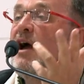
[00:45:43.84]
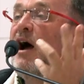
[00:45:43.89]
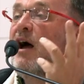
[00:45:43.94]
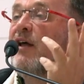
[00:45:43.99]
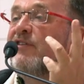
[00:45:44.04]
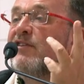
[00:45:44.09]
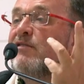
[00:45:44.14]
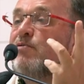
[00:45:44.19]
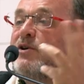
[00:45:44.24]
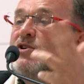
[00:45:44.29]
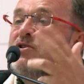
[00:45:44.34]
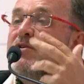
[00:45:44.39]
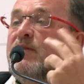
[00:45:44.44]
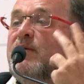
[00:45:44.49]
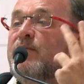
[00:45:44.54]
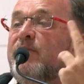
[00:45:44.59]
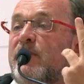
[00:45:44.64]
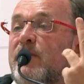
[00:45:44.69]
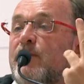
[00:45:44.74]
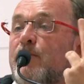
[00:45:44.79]
cuts, which are
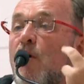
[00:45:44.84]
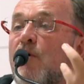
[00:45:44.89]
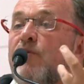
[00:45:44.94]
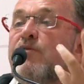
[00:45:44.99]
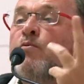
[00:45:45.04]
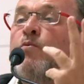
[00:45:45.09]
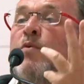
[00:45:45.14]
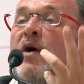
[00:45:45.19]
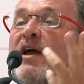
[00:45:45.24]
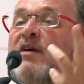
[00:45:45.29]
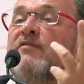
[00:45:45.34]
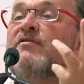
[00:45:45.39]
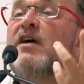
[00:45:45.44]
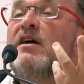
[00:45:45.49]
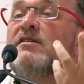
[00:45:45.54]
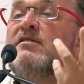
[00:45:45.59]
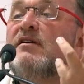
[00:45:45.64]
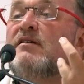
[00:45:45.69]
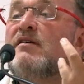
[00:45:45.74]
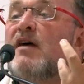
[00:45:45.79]
the modern way of
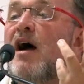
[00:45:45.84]
cutting